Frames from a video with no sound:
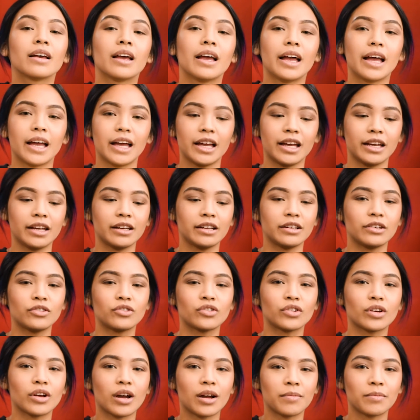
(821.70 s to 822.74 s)

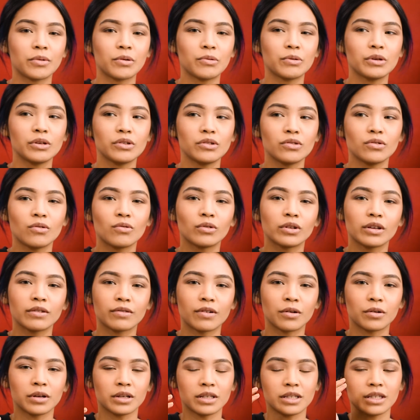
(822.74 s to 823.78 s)
and I'm going to only
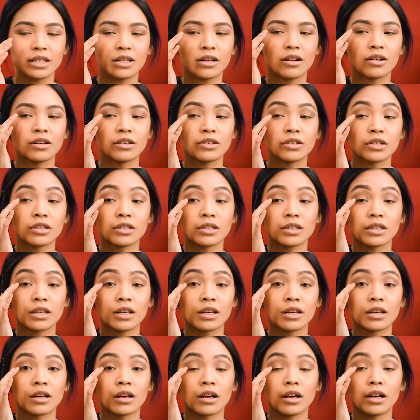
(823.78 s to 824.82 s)
focus it on just
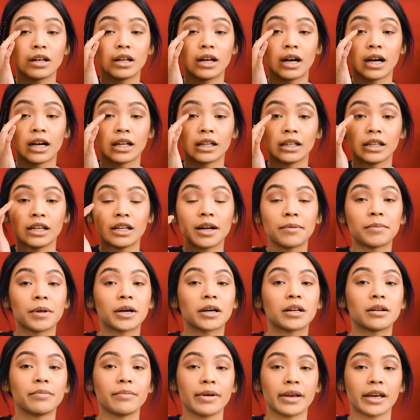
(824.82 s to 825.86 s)
the eyelid. I'm not
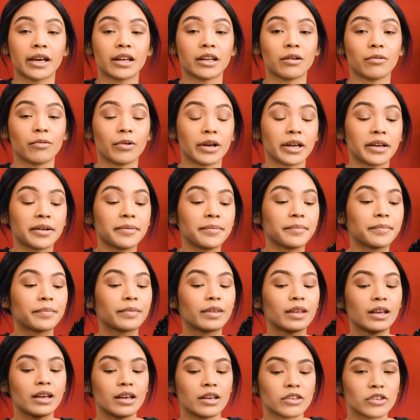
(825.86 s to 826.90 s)
going to make any wing,
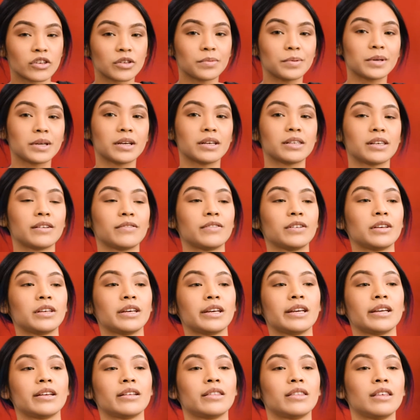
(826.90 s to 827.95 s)
just because I feel
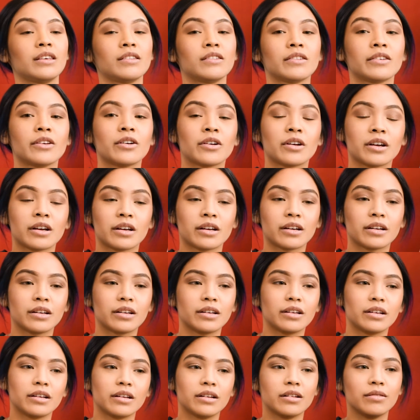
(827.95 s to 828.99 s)
like this look,
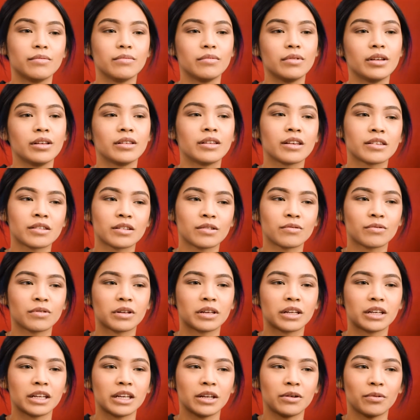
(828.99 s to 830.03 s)
it doesn't
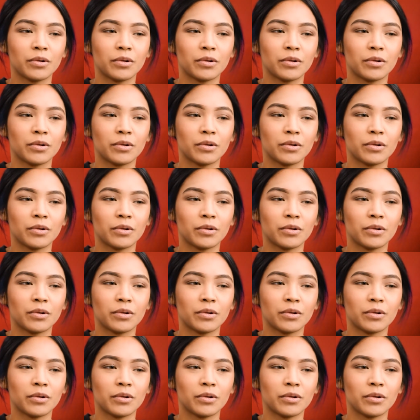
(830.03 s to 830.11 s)
really need